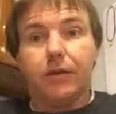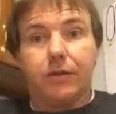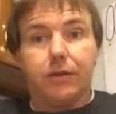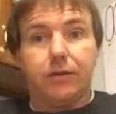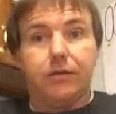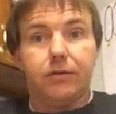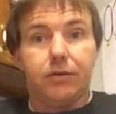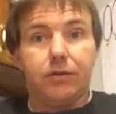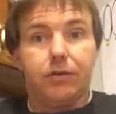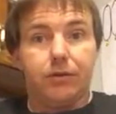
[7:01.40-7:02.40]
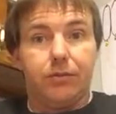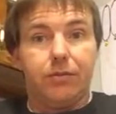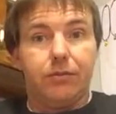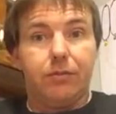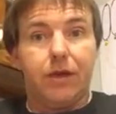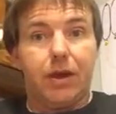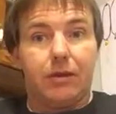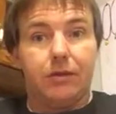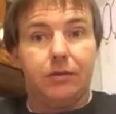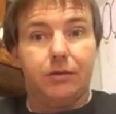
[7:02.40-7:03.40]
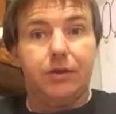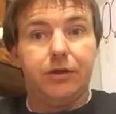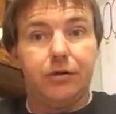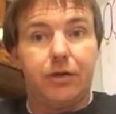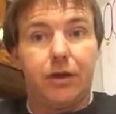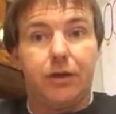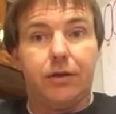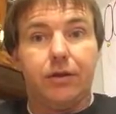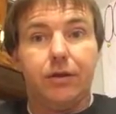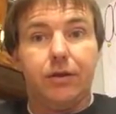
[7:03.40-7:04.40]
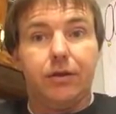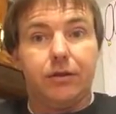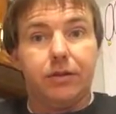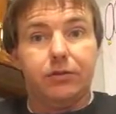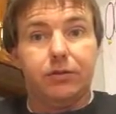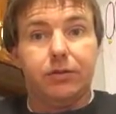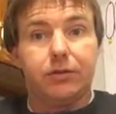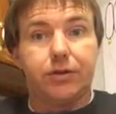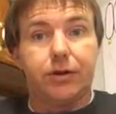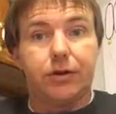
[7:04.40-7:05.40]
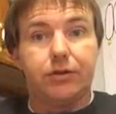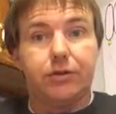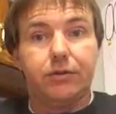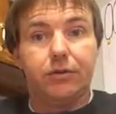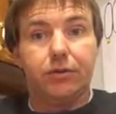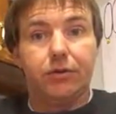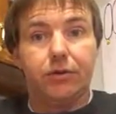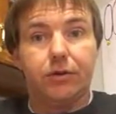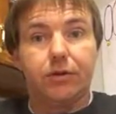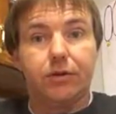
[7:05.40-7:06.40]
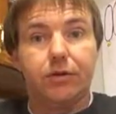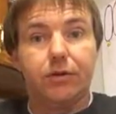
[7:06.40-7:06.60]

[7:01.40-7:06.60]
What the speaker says: then on your back leader line, that's where you tie your hook.